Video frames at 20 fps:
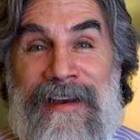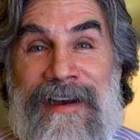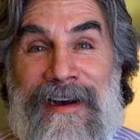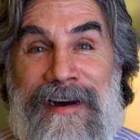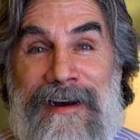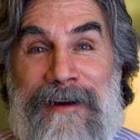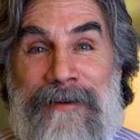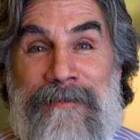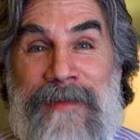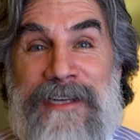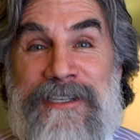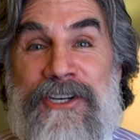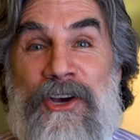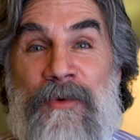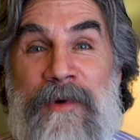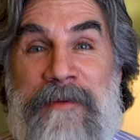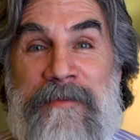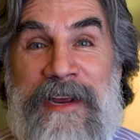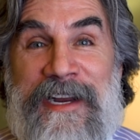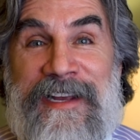Um, until
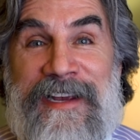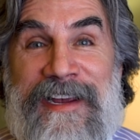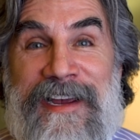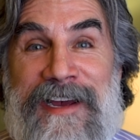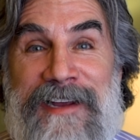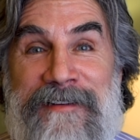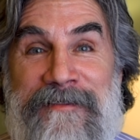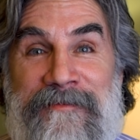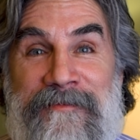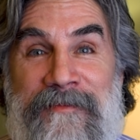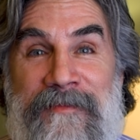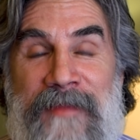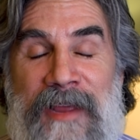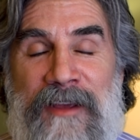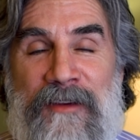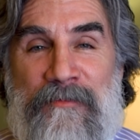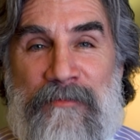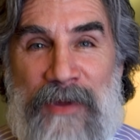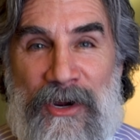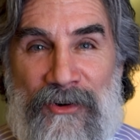we meet again,
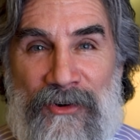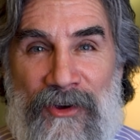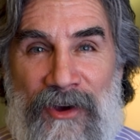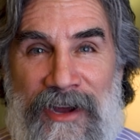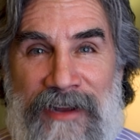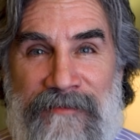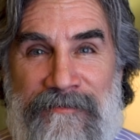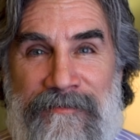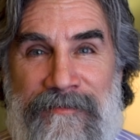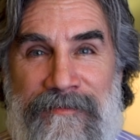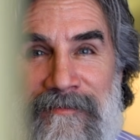beard on.